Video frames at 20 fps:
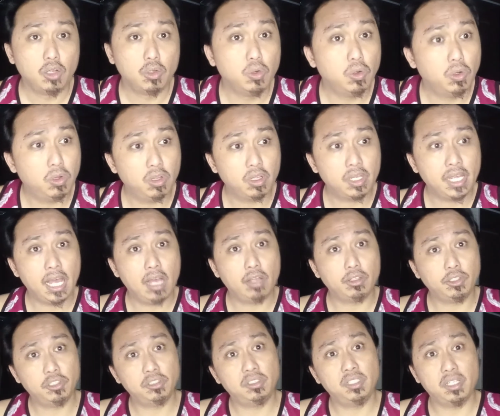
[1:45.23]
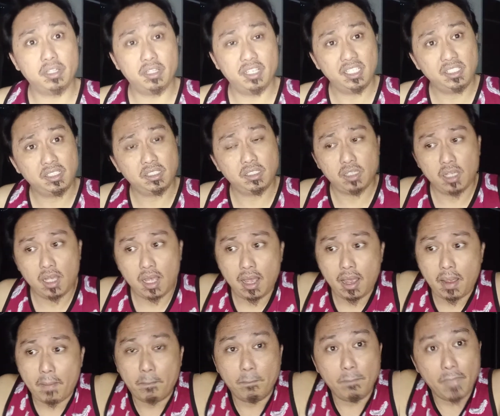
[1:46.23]
Google account using this
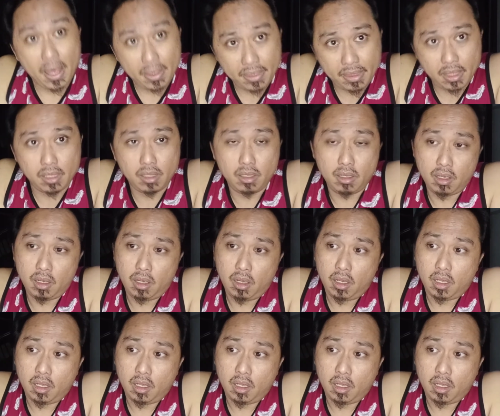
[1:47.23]
method,